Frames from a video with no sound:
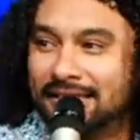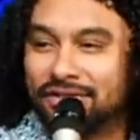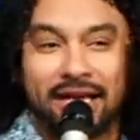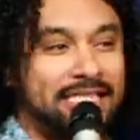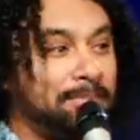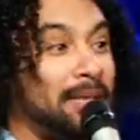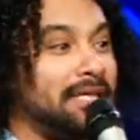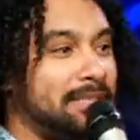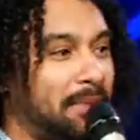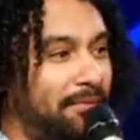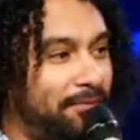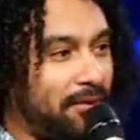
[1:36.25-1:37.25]
Try explaining
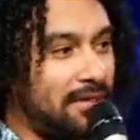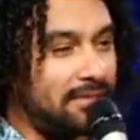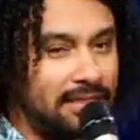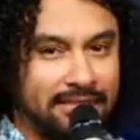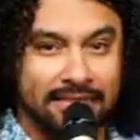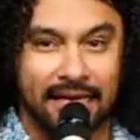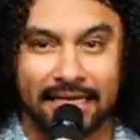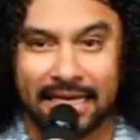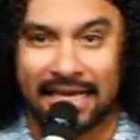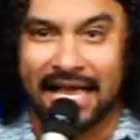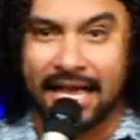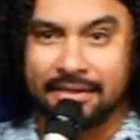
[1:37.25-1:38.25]
to my friends like it's kind of
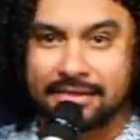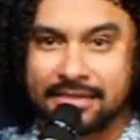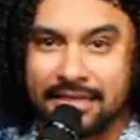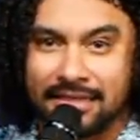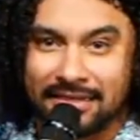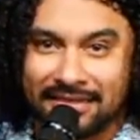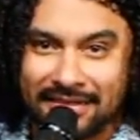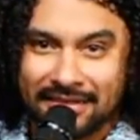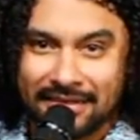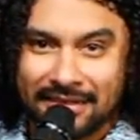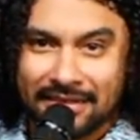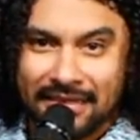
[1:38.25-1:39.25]
like iced tea.
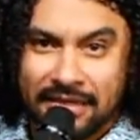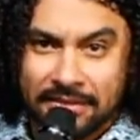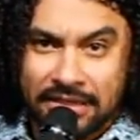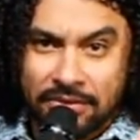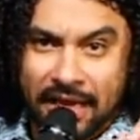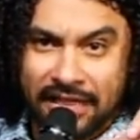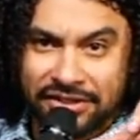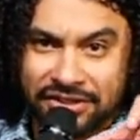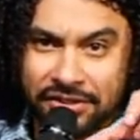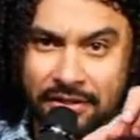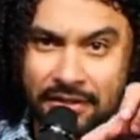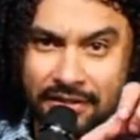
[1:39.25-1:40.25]
But then you add
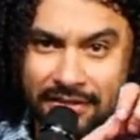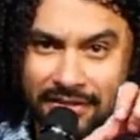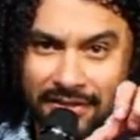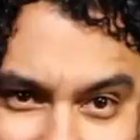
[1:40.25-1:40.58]
sugar.